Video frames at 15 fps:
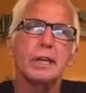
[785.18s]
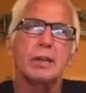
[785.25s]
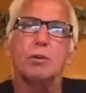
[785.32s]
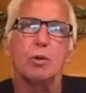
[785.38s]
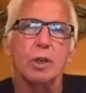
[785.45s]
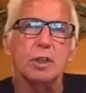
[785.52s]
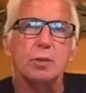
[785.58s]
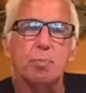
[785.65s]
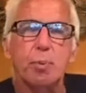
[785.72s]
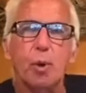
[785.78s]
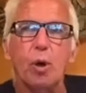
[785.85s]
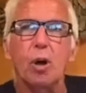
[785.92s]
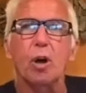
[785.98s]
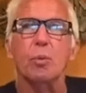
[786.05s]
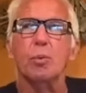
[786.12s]
to
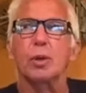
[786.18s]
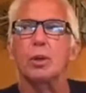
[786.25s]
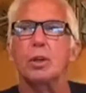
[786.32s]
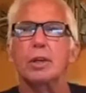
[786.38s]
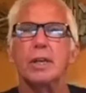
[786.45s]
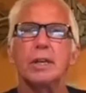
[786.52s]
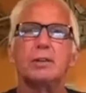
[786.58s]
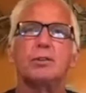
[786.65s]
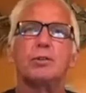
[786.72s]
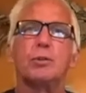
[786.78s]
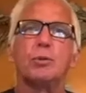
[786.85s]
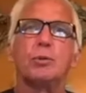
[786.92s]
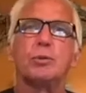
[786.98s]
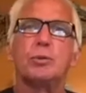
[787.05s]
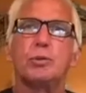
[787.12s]
explore. We're looking
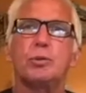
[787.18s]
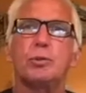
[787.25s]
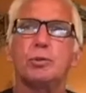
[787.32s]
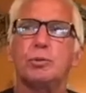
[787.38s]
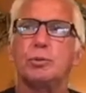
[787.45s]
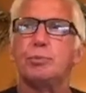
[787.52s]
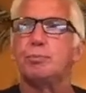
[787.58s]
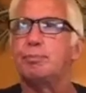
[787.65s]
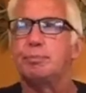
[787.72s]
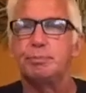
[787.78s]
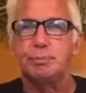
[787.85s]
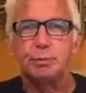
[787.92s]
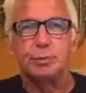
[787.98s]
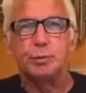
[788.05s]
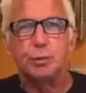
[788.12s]
to do
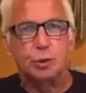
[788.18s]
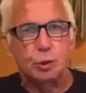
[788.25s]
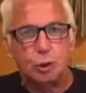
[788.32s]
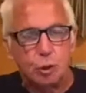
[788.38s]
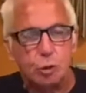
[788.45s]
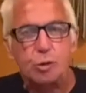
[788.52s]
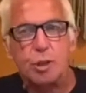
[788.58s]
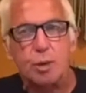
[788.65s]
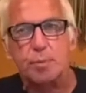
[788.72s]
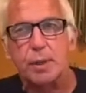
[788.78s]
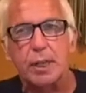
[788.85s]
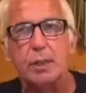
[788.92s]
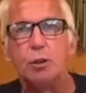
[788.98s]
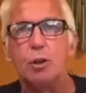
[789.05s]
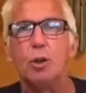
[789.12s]

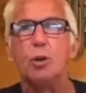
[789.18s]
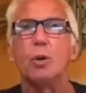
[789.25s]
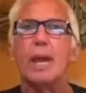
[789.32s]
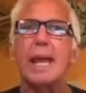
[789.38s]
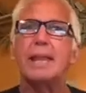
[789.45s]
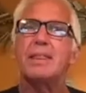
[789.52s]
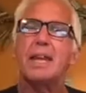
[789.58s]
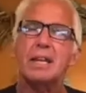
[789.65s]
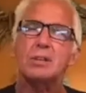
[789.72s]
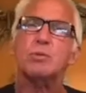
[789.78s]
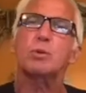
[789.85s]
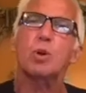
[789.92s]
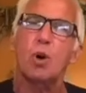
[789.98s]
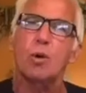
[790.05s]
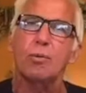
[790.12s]
something new. And that's
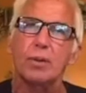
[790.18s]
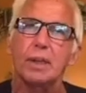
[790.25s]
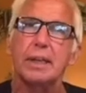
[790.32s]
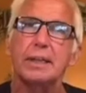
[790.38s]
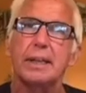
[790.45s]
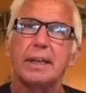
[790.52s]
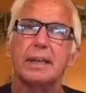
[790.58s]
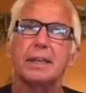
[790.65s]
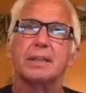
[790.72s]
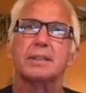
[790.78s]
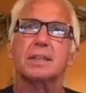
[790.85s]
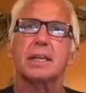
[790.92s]
what overlanding is.